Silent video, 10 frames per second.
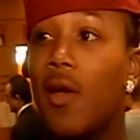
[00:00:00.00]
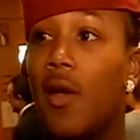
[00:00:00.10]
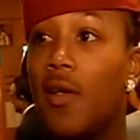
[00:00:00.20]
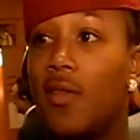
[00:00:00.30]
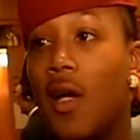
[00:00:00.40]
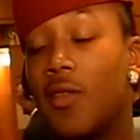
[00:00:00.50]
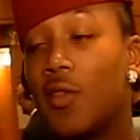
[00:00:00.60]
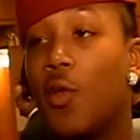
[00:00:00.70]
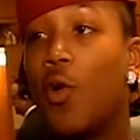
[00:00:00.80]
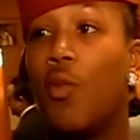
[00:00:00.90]
It's
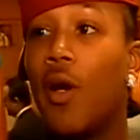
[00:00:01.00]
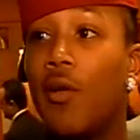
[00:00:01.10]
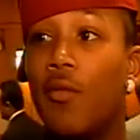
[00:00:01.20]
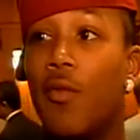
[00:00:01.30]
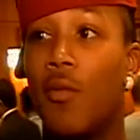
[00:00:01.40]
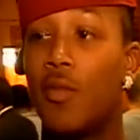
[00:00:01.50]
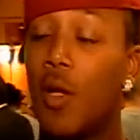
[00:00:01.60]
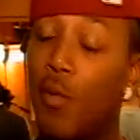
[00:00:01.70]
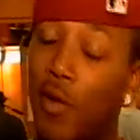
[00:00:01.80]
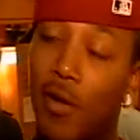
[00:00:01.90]
a no-brainer for me. So
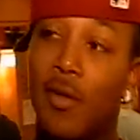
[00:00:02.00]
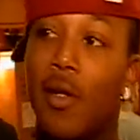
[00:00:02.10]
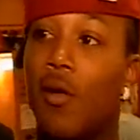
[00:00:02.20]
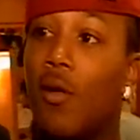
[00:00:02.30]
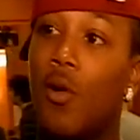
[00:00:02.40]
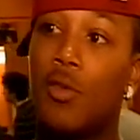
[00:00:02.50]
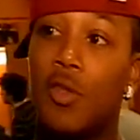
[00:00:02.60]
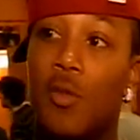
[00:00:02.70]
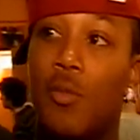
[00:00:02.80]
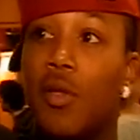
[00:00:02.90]
I put everything on hold
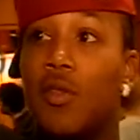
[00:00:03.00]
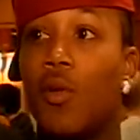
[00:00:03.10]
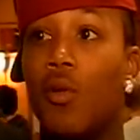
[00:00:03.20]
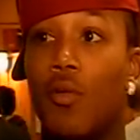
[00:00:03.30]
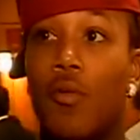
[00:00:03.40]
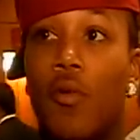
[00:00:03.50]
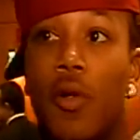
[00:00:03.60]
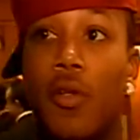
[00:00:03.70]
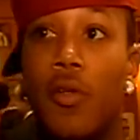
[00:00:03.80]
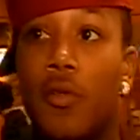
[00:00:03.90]
just to be a student for 4 years.